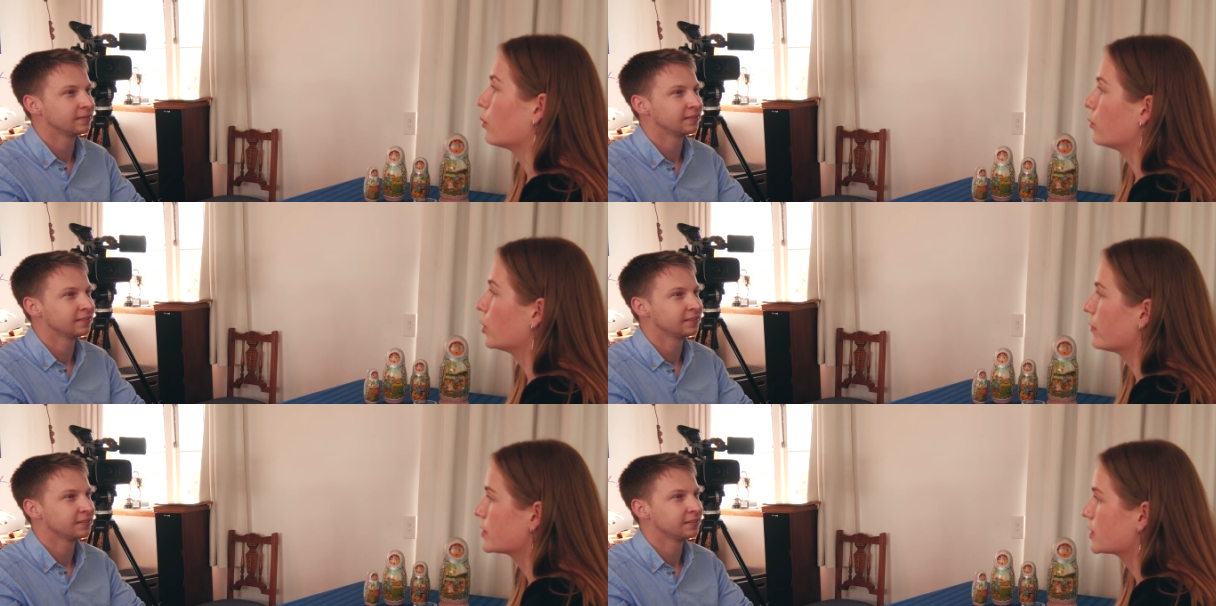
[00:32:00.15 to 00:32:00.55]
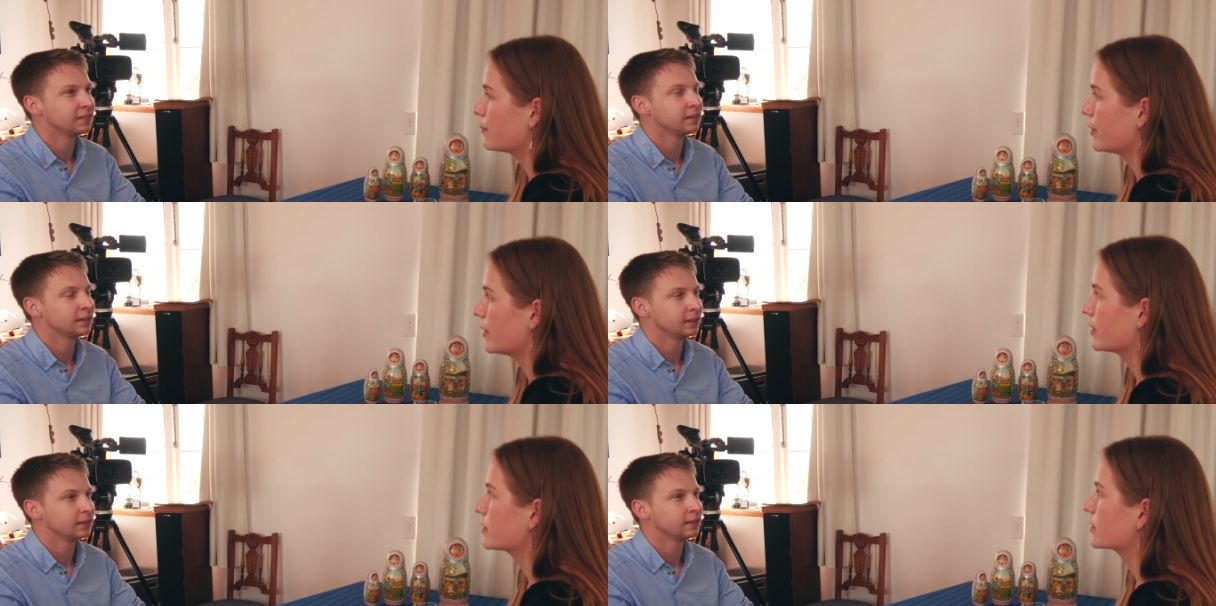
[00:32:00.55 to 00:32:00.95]
Speaker 1: from
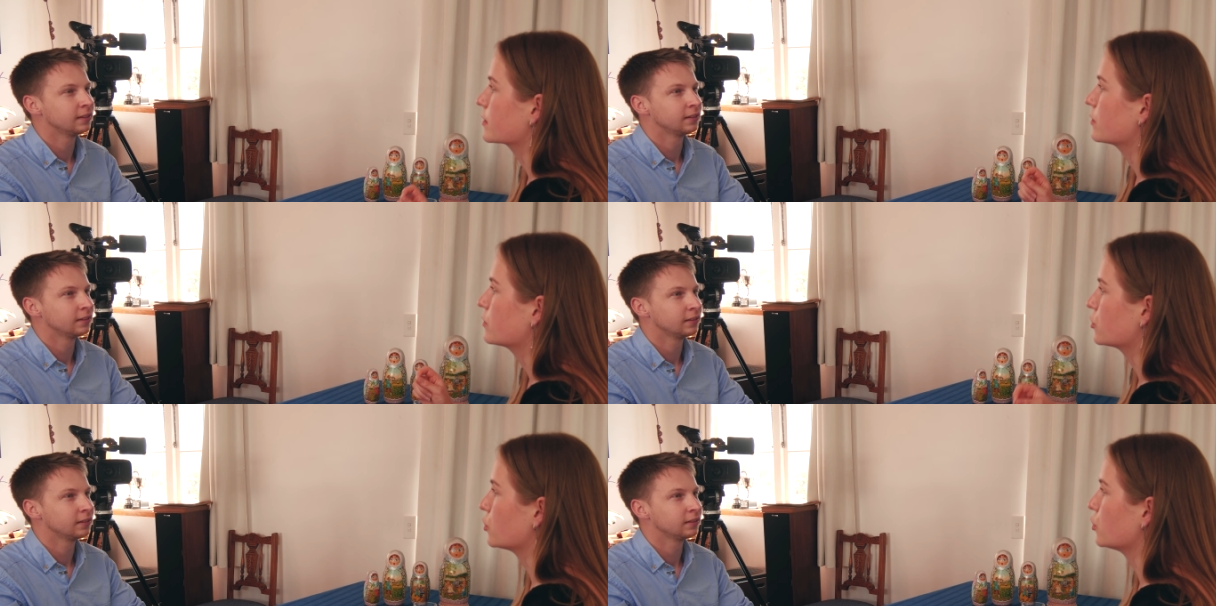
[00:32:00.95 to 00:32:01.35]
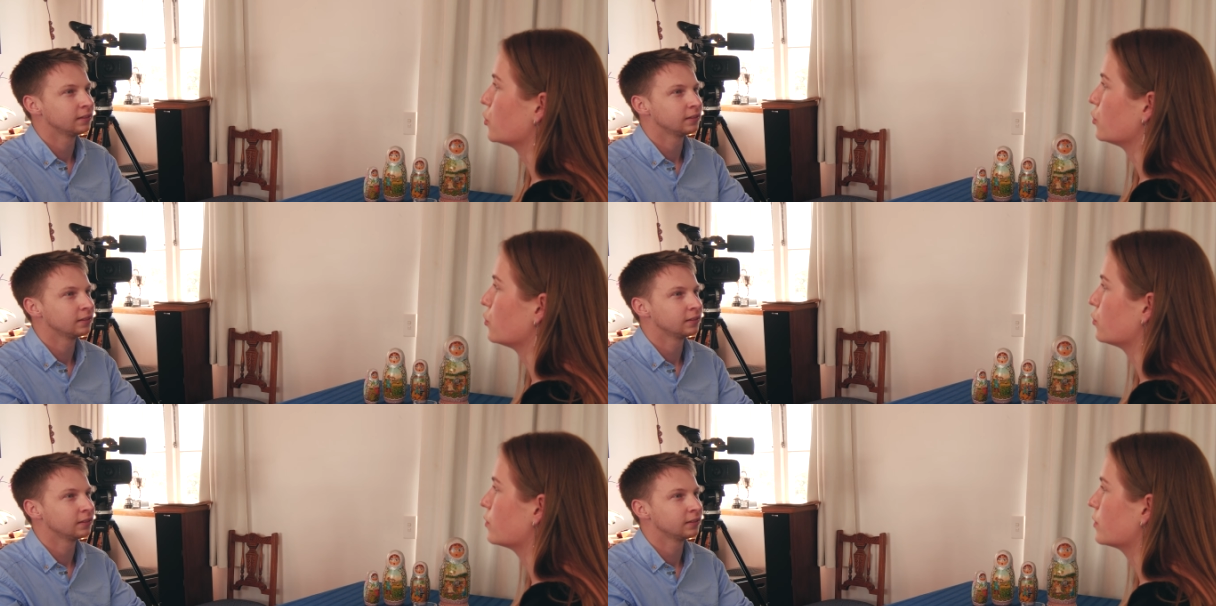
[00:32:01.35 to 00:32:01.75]
Novosibirsk
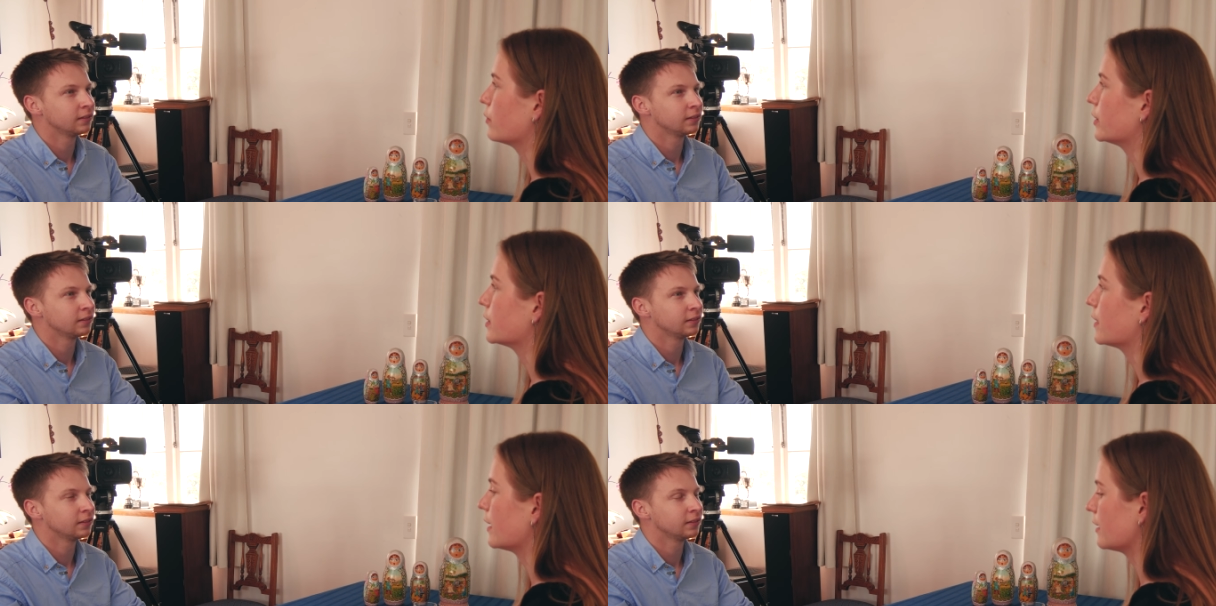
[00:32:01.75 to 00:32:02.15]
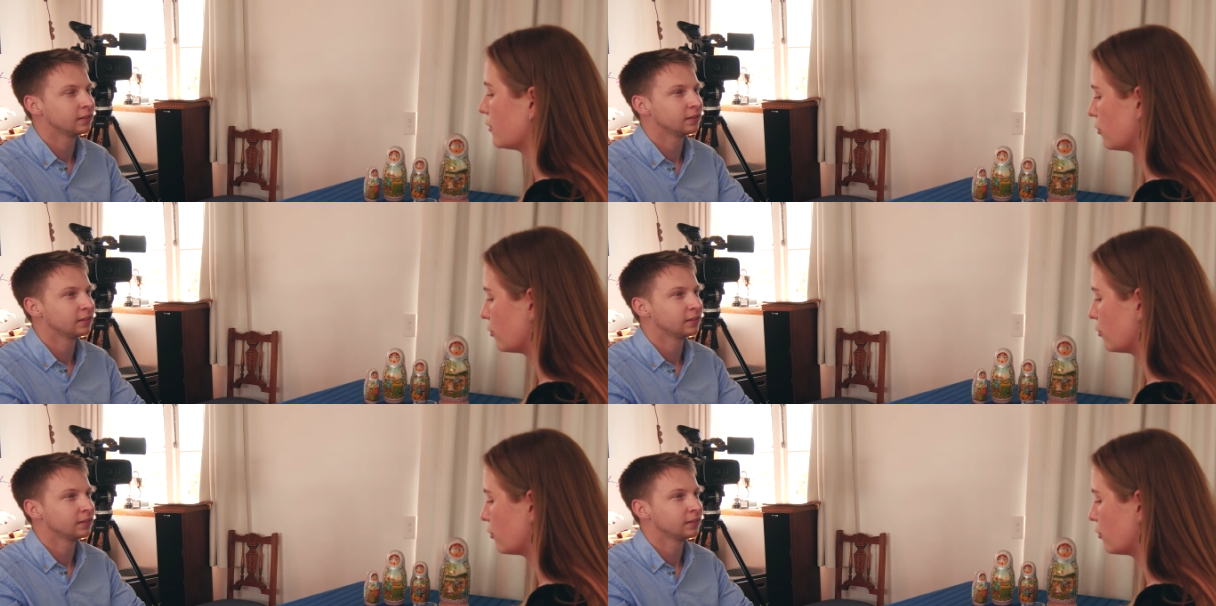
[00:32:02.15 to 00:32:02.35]
to. We did that